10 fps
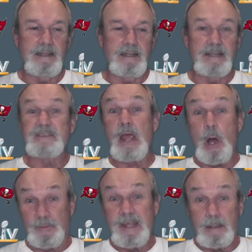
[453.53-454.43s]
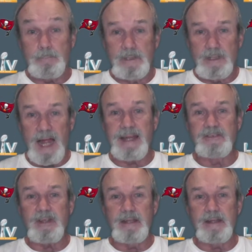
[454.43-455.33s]
it's helped him. I can
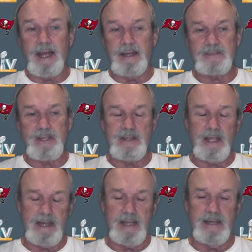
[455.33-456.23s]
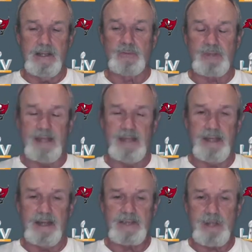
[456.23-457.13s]
tell you that. And he'll tell you
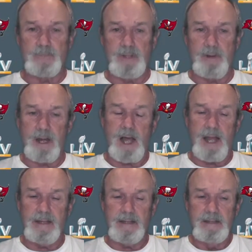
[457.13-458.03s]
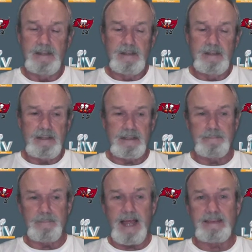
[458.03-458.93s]
that. It's helped him a lot. And
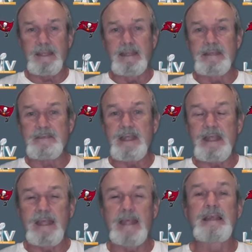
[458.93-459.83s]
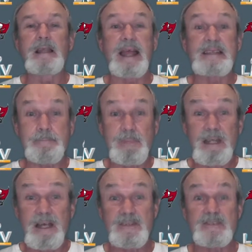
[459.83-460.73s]
I think he likes it
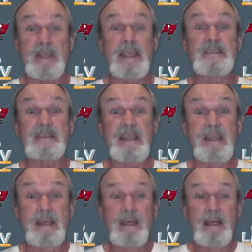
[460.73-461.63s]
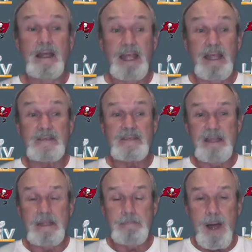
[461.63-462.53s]
because he has
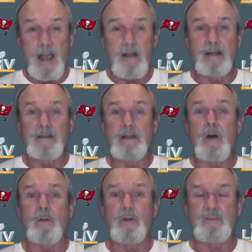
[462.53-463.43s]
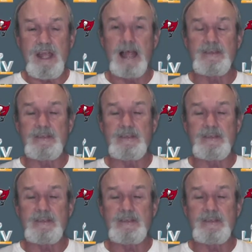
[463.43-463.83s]
seen Byron and all those guys